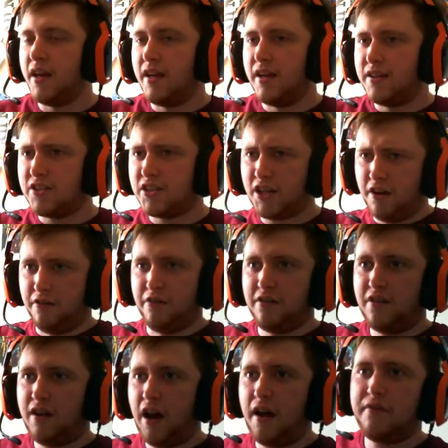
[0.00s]
So,
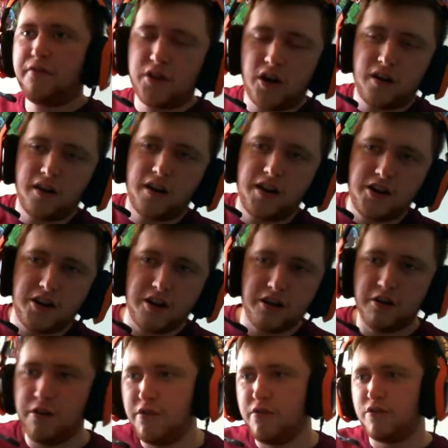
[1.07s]
I've got a
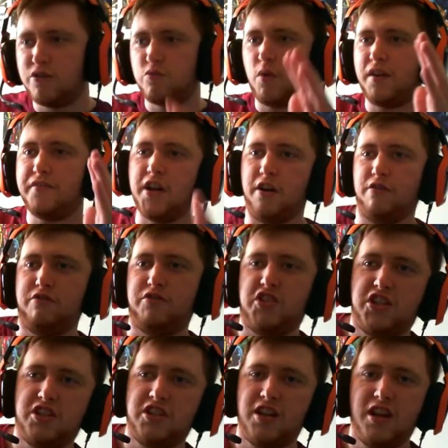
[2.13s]
huge wall of
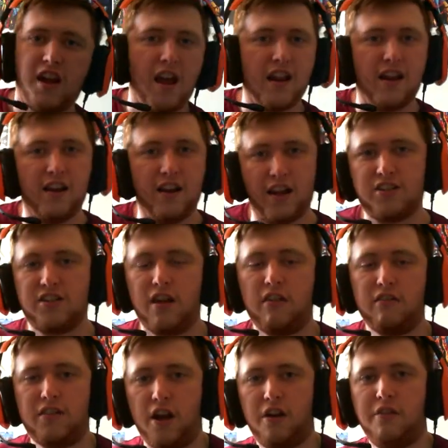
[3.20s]
notes. Let's
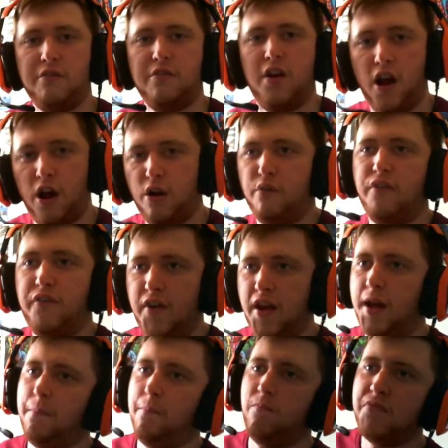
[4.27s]
go over
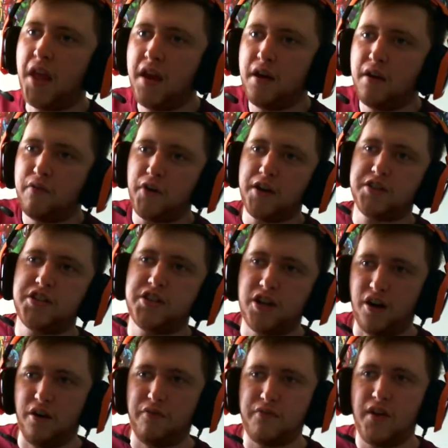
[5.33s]
them. First
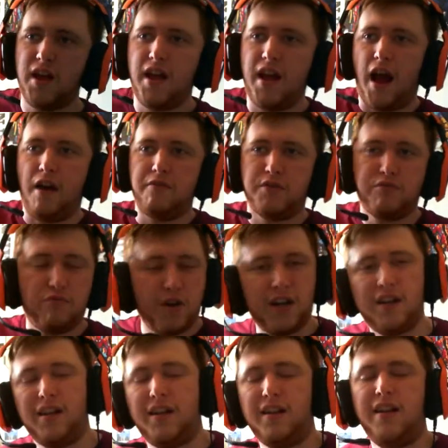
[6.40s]
off, I was
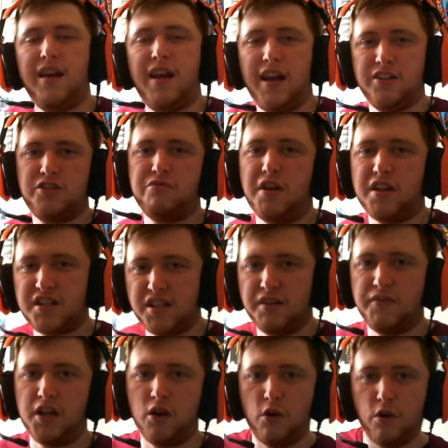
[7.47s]
really interested in
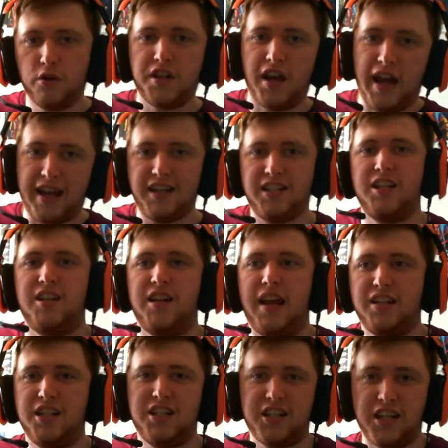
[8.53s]
the Order
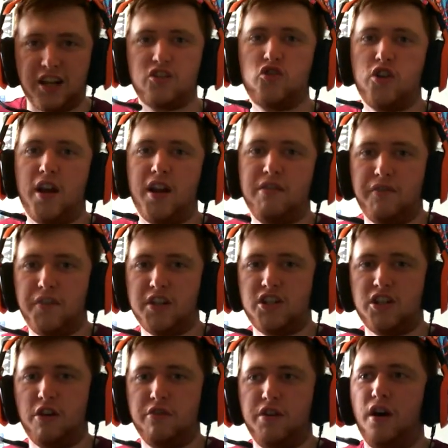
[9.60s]
1886 trailer that they
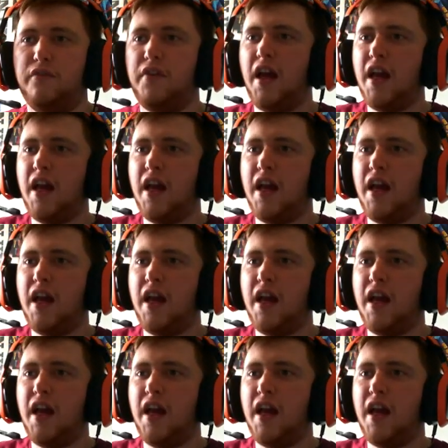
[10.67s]
showed off.